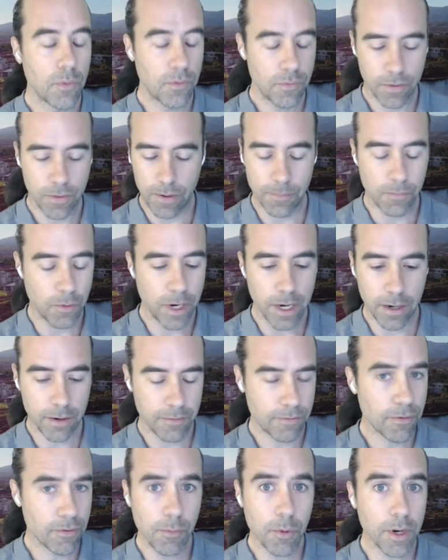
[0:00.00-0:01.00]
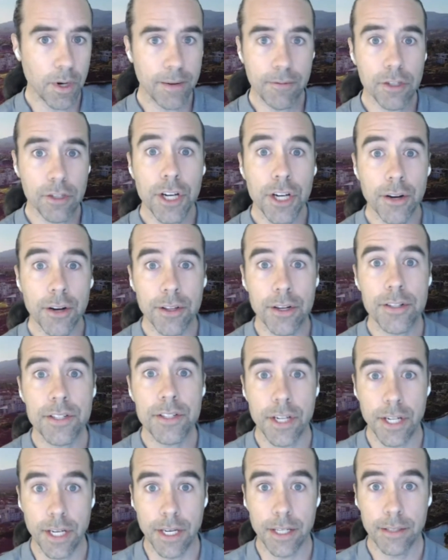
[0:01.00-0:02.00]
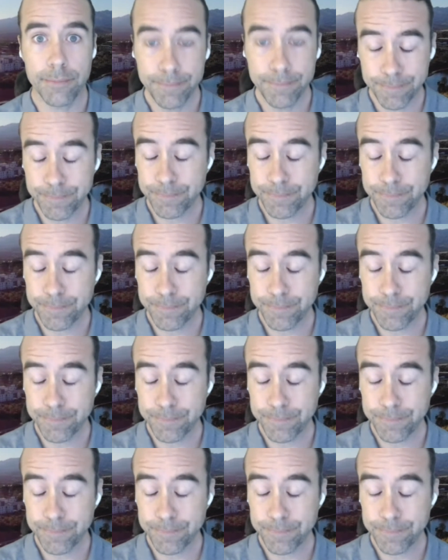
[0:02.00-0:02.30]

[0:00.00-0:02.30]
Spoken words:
from whatever chair they're sitting in,